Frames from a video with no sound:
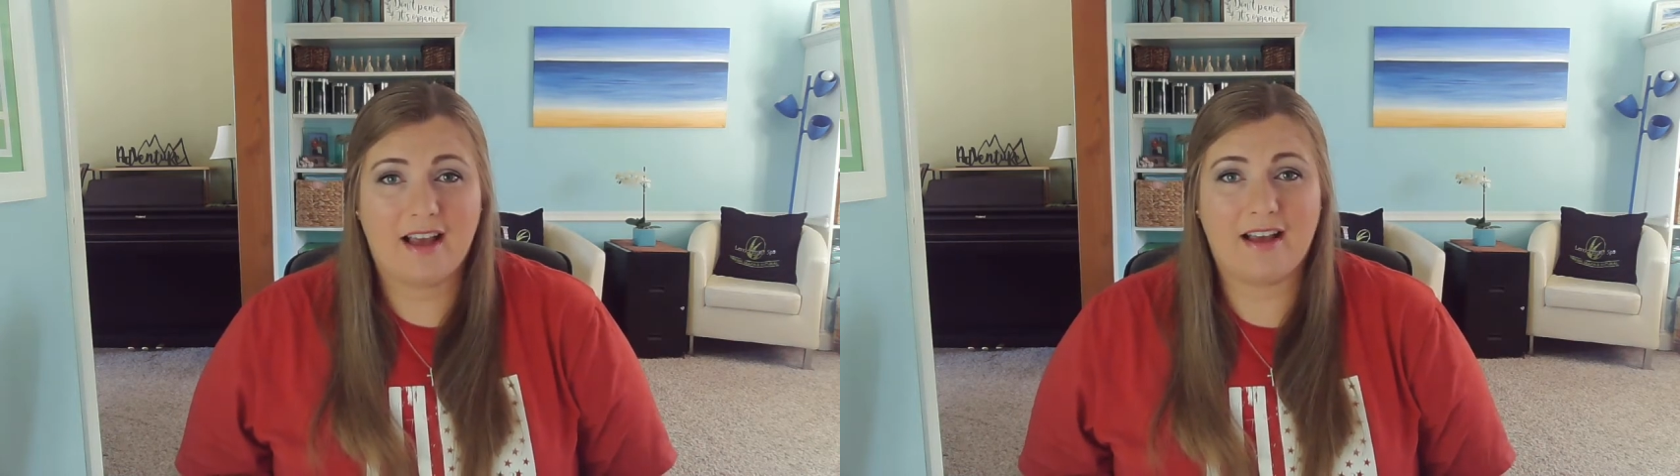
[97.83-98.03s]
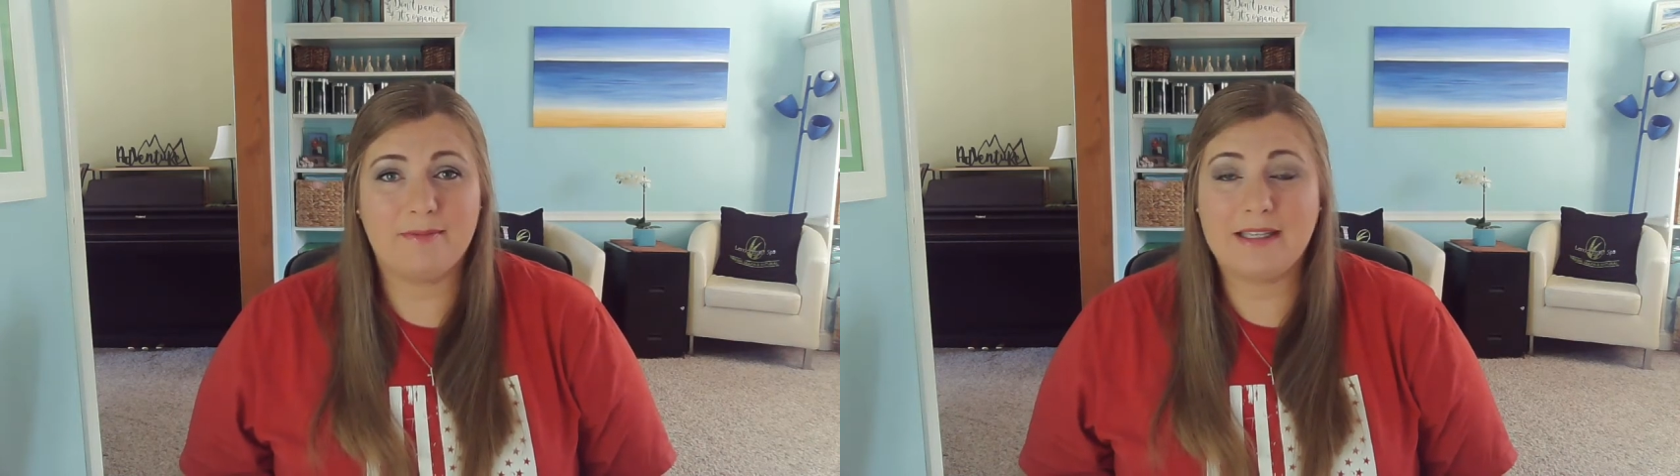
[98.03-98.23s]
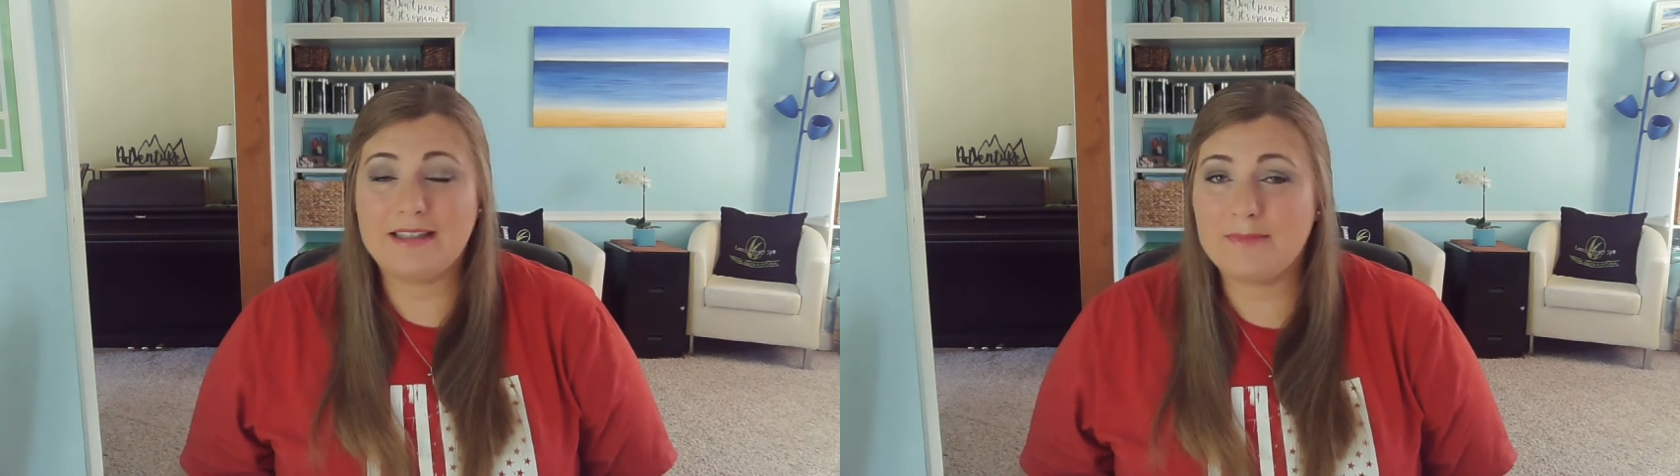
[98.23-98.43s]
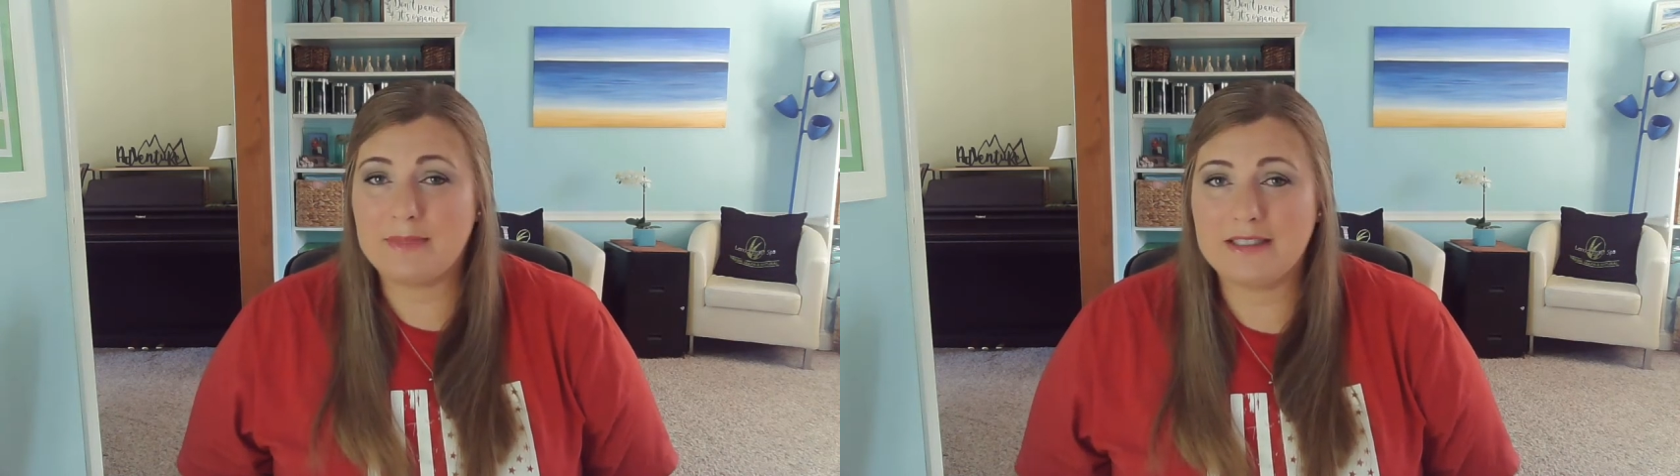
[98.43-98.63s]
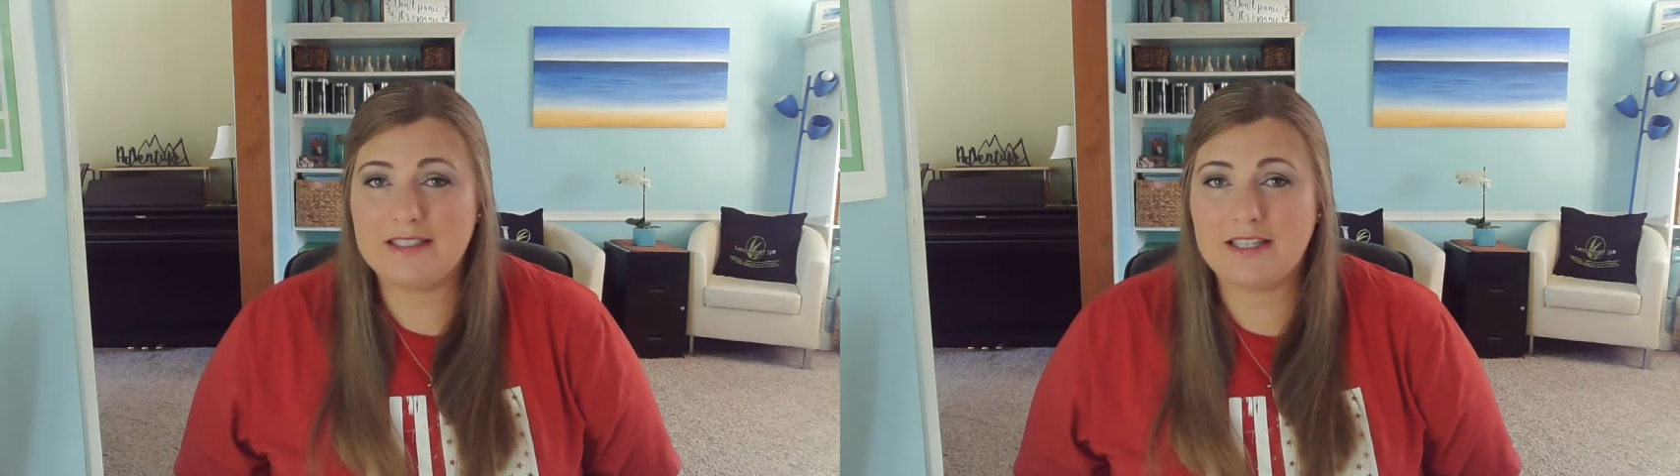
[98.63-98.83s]
In the
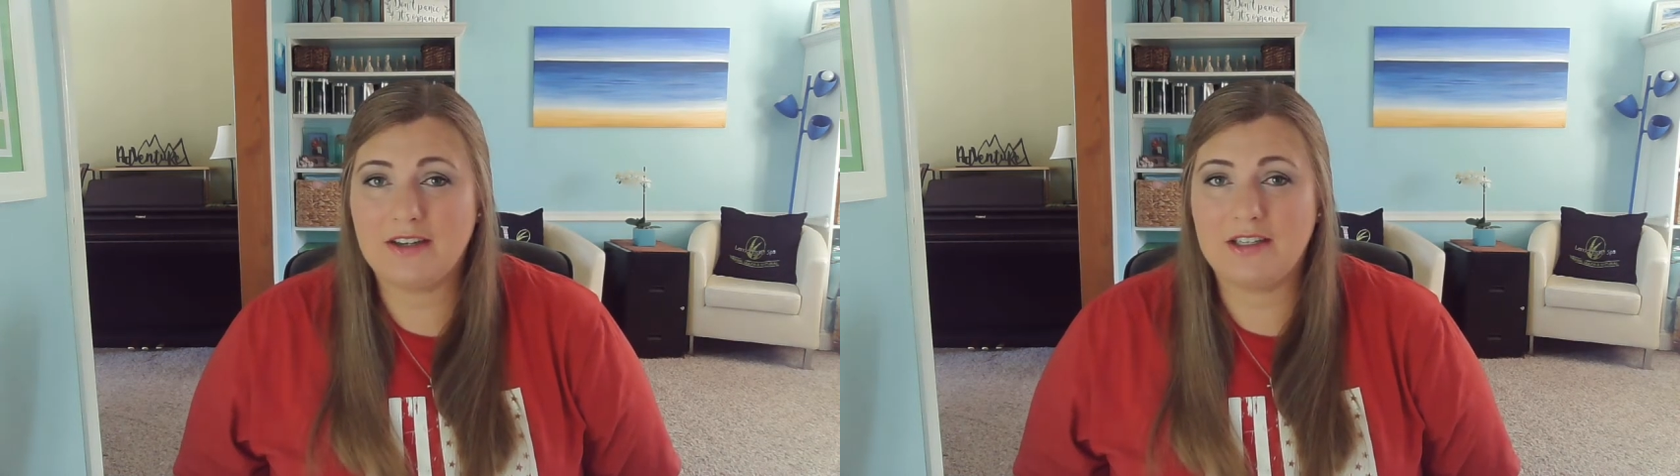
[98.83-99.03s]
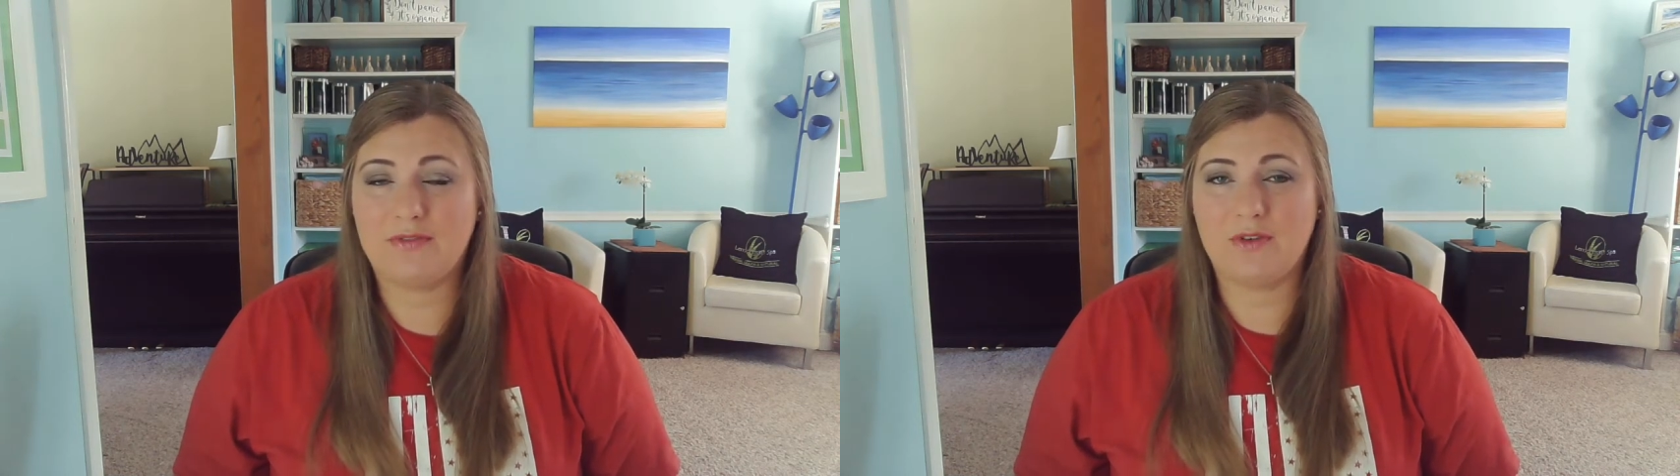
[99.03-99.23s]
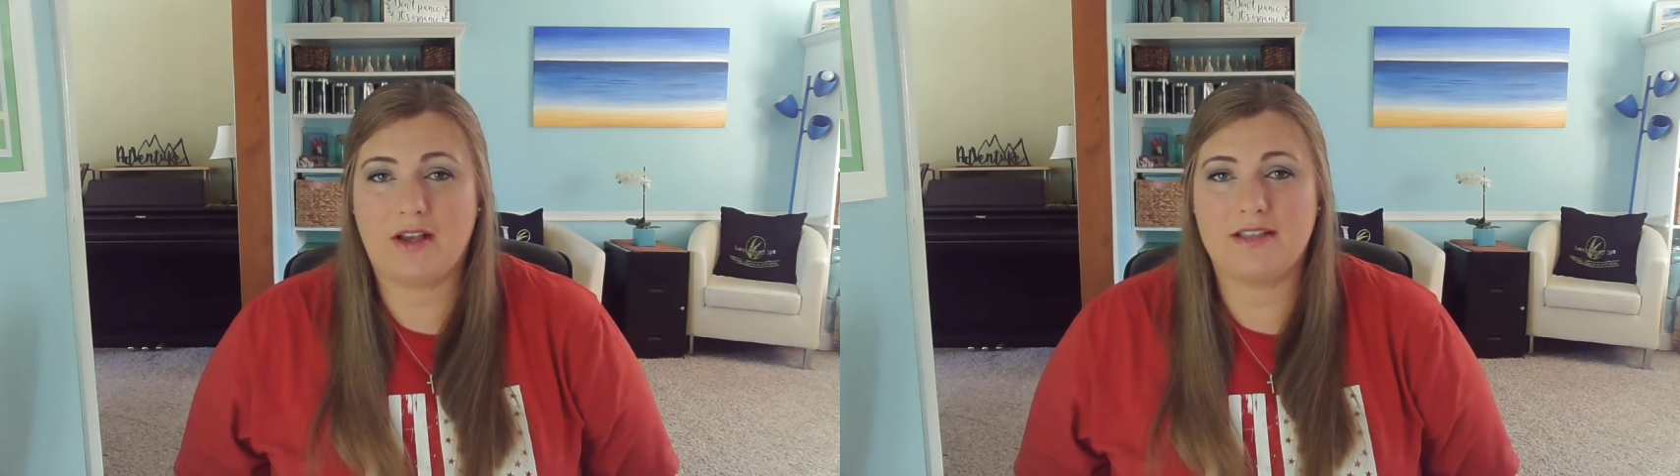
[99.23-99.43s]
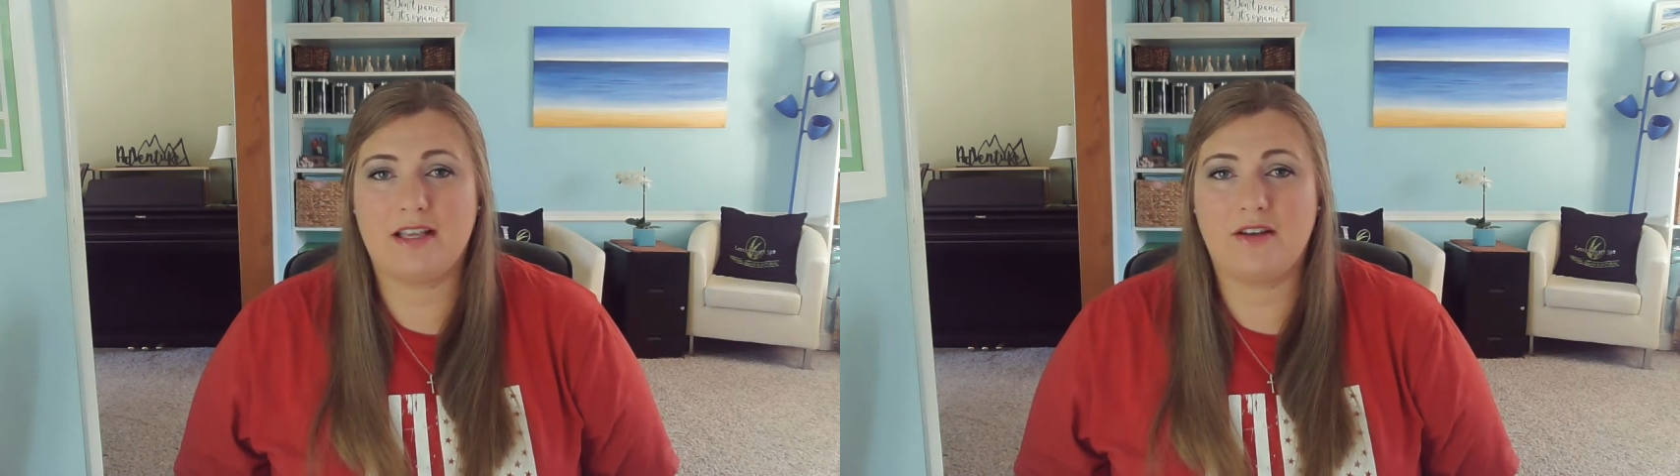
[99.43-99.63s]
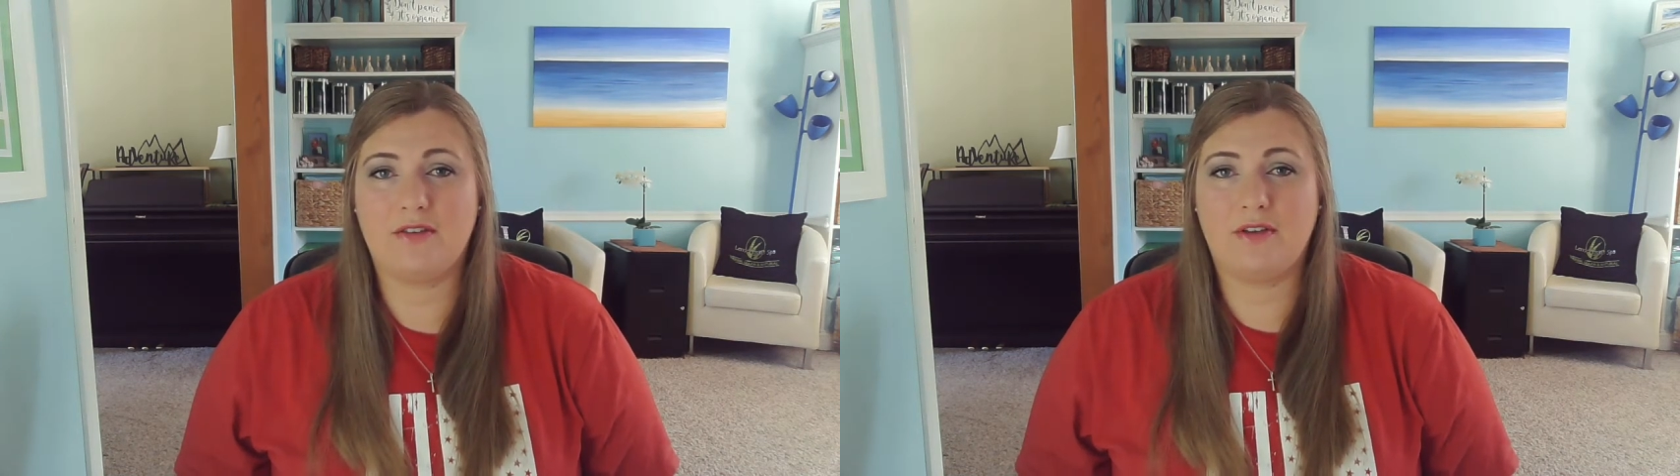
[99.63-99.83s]
military, if
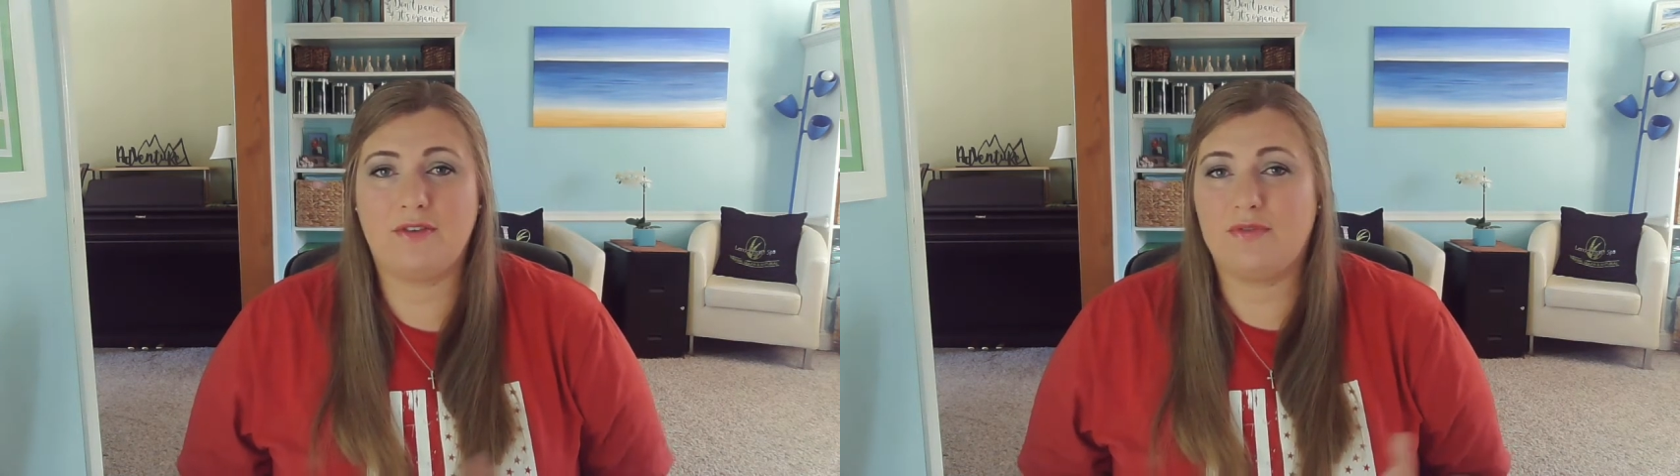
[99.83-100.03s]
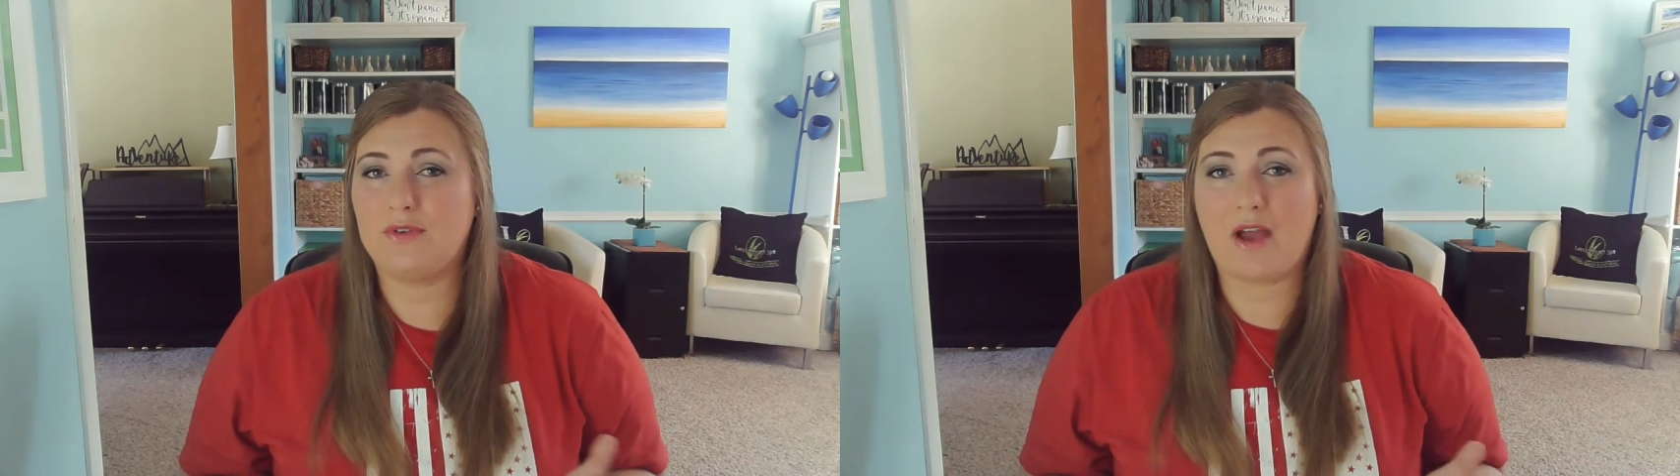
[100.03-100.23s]
you